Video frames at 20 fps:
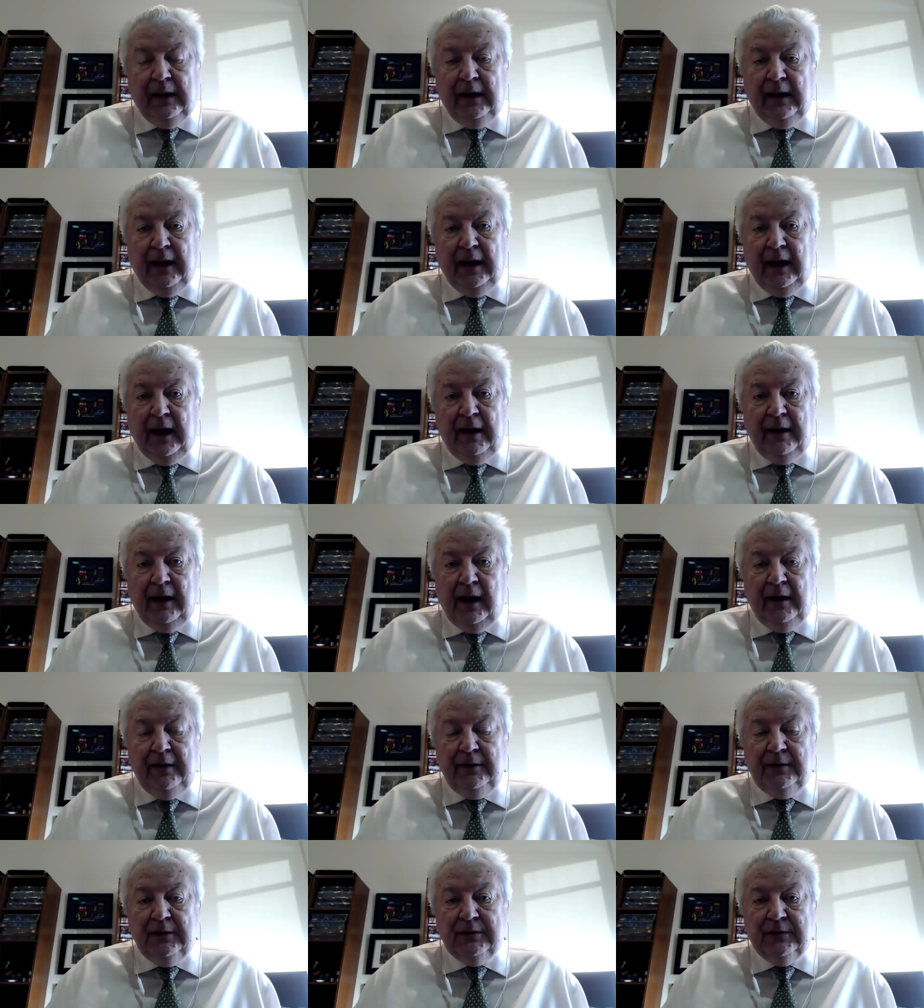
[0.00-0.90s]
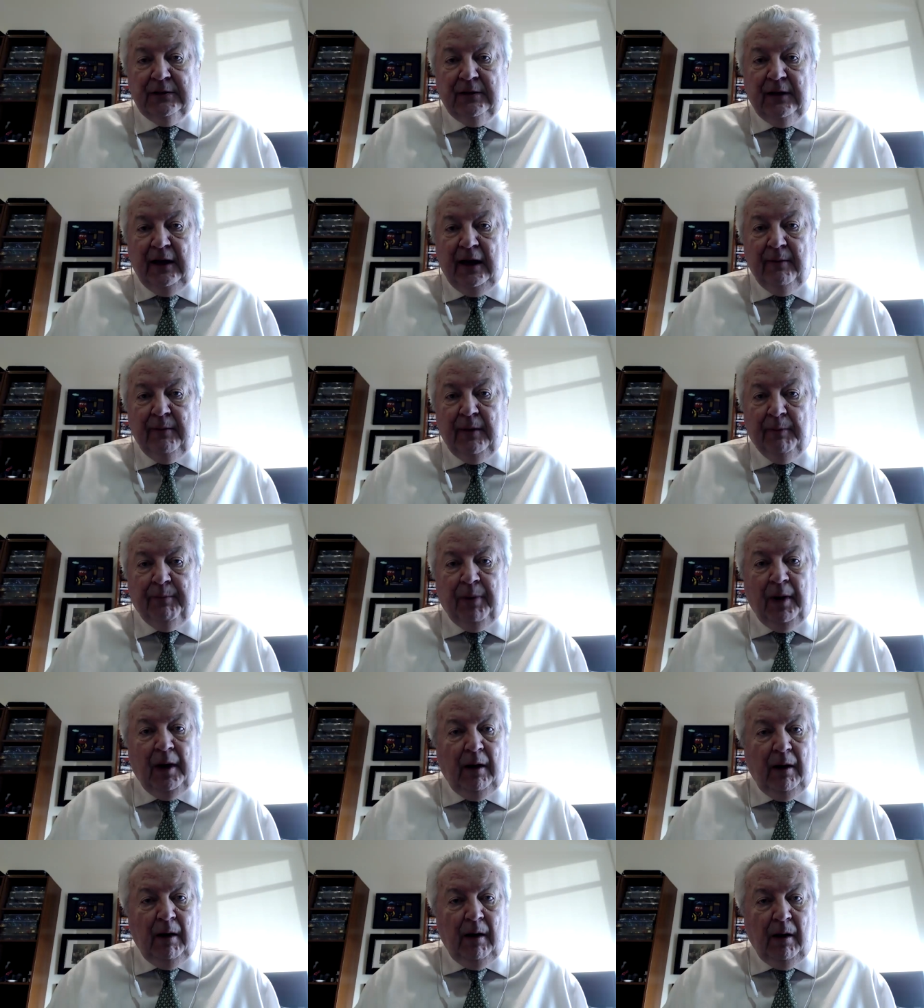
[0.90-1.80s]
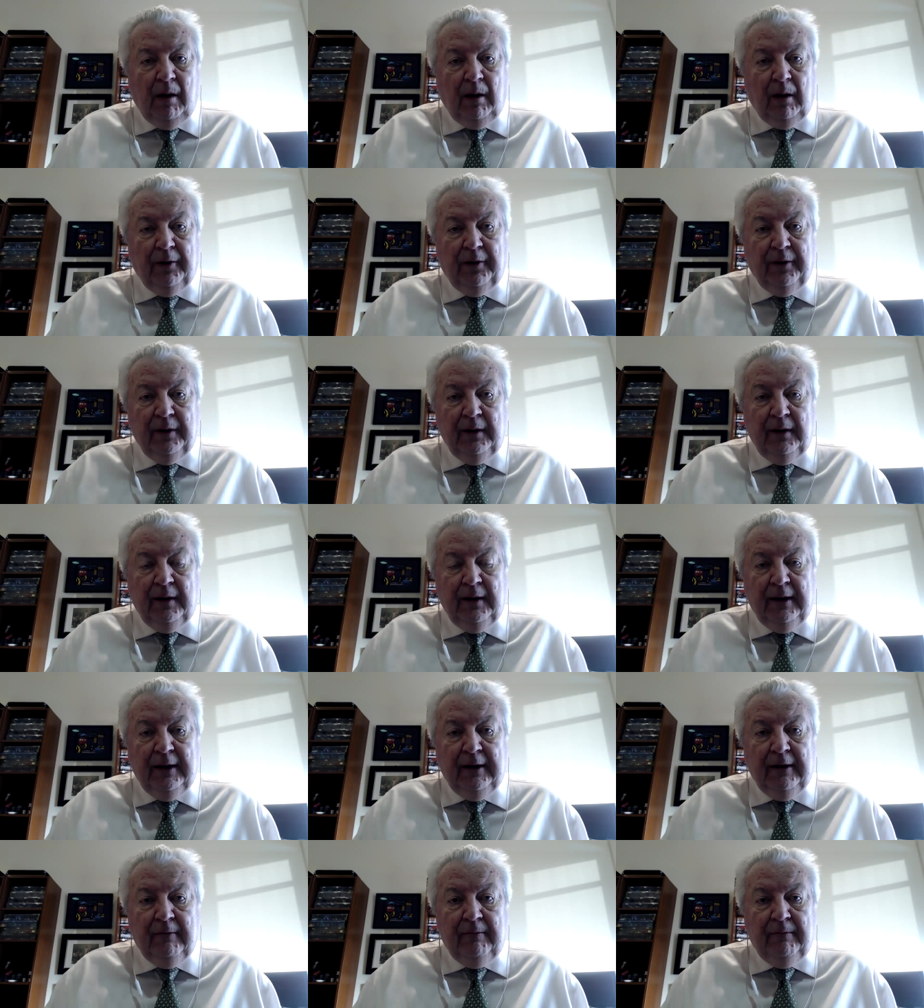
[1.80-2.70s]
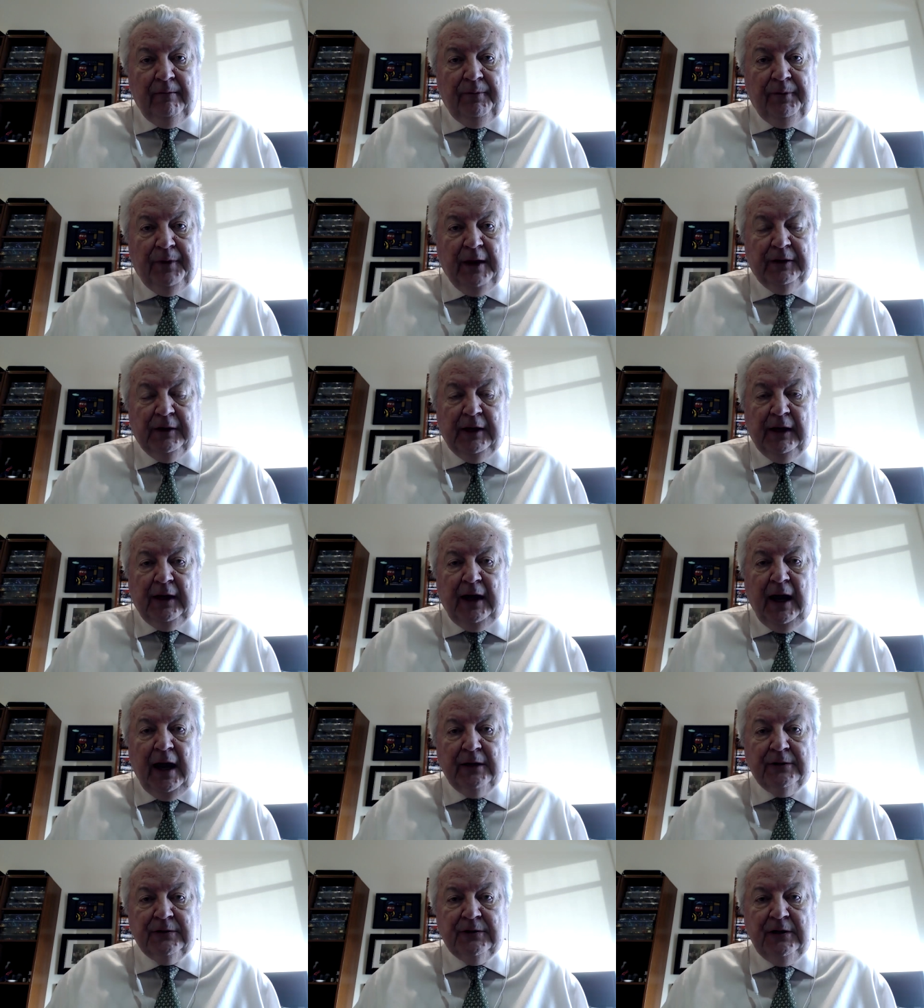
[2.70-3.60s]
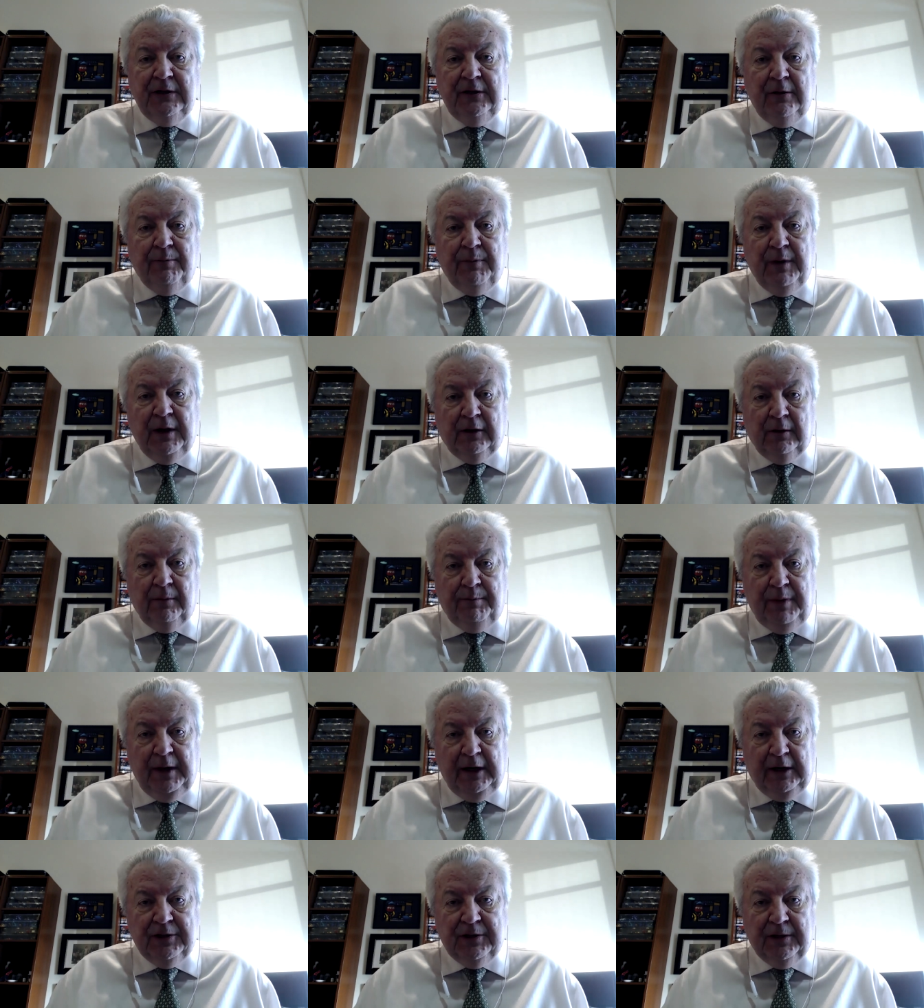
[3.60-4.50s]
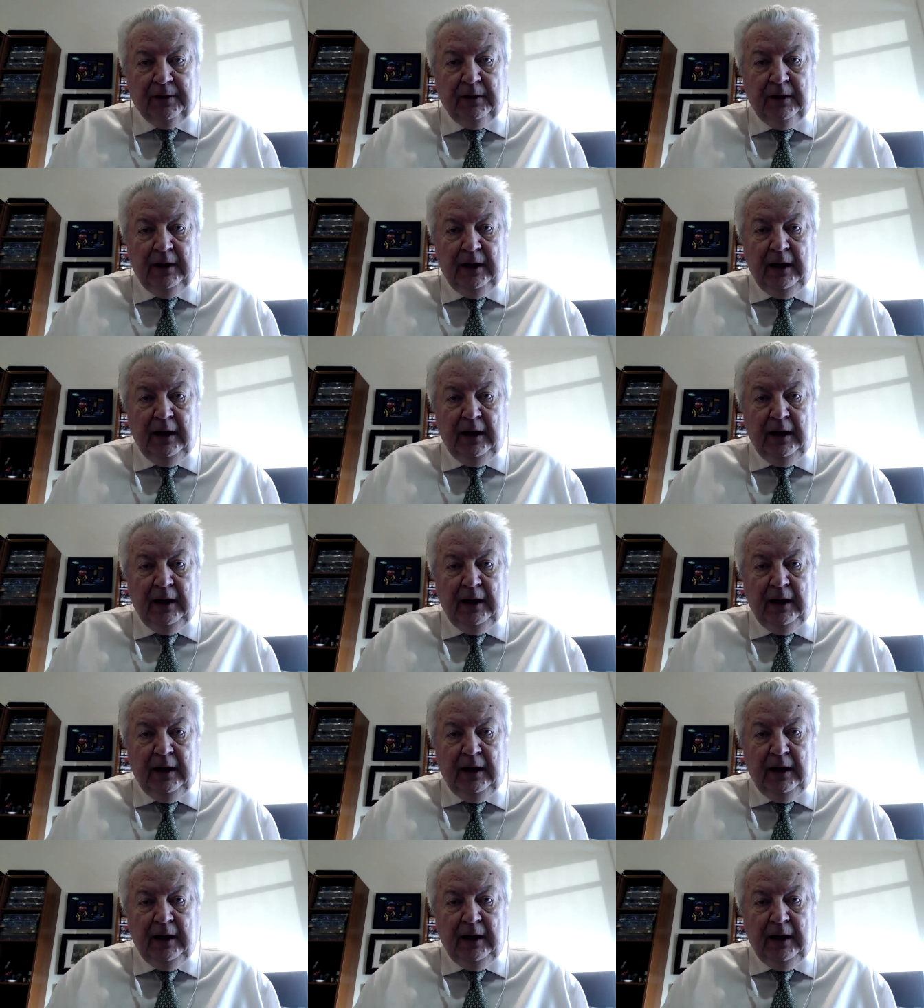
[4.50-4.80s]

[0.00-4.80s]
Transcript: I just am appalled that they can't see the bigger picture.